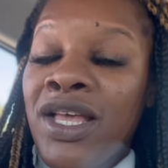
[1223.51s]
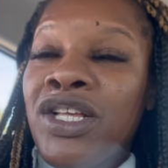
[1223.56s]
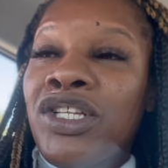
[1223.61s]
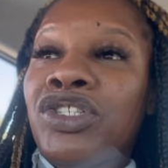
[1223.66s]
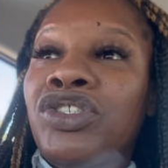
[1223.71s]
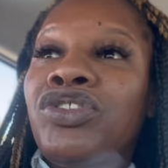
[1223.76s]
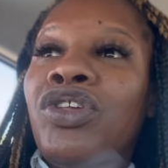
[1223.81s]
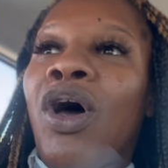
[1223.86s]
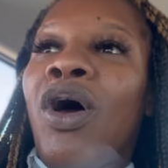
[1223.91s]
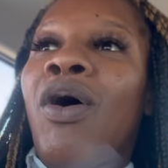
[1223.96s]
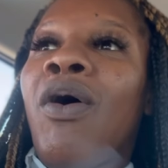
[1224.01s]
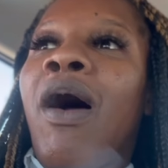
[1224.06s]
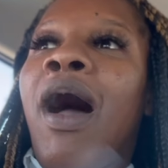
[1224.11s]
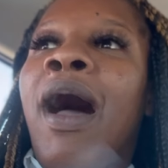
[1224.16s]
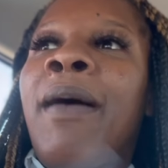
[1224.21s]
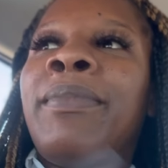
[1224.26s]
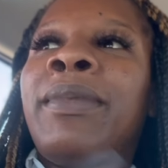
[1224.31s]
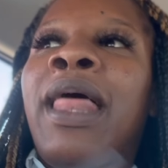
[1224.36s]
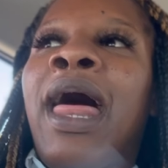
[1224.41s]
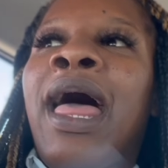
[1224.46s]
So
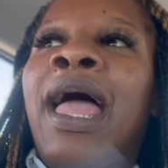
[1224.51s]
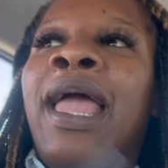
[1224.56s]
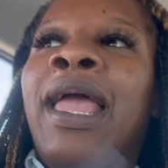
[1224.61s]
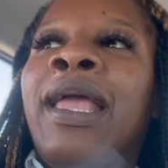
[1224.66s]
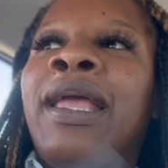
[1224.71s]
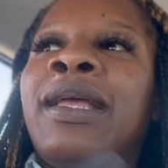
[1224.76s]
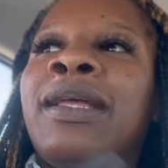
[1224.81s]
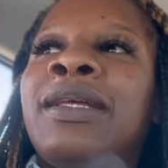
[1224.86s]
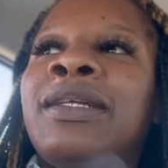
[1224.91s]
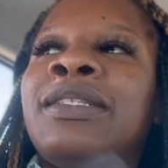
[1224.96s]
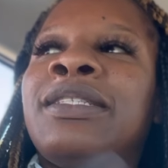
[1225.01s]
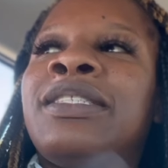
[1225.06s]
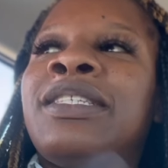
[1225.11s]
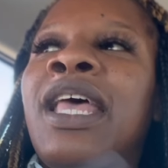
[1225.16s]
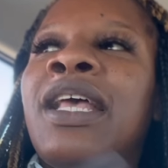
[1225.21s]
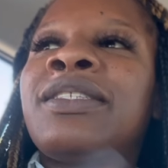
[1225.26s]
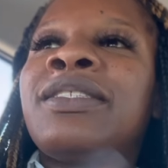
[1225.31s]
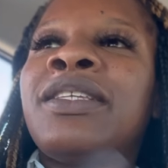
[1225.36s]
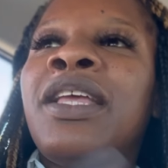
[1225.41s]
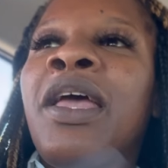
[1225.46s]
I'm, like,
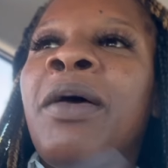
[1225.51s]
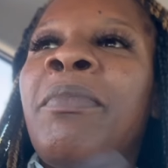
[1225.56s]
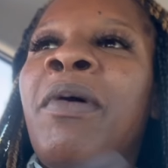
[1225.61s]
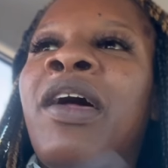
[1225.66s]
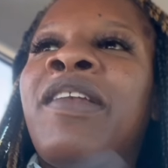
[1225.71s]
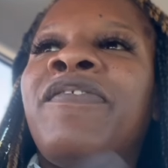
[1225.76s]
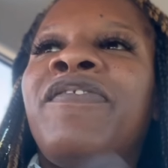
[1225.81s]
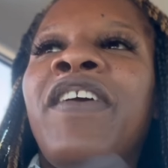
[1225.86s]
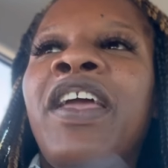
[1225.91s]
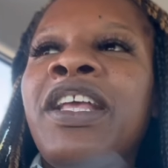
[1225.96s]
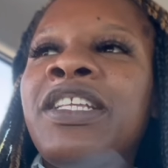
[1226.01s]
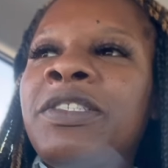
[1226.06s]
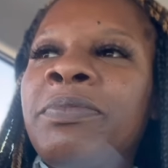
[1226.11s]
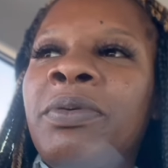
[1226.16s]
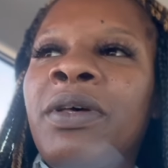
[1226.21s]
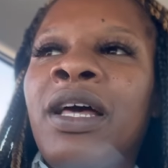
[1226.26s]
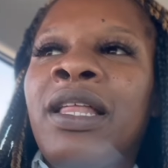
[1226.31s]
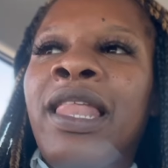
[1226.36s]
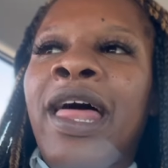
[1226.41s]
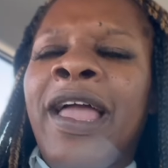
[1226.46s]
texting him on
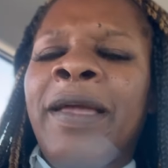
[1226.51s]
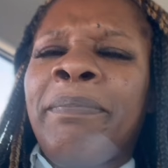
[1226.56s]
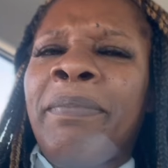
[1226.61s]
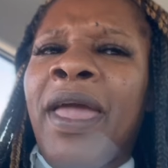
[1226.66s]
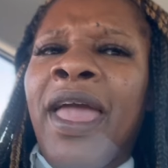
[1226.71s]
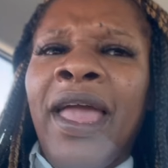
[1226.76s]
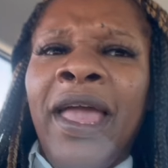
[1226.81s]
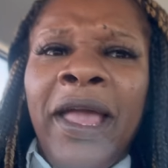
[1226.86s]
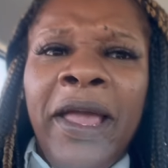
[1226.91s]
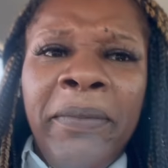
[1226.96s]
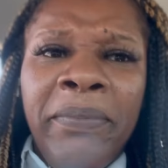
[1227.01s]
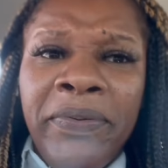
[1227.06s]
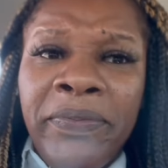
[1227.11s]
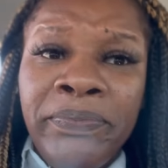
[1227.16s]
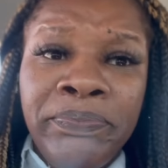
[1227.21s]
Facebook, like, babe,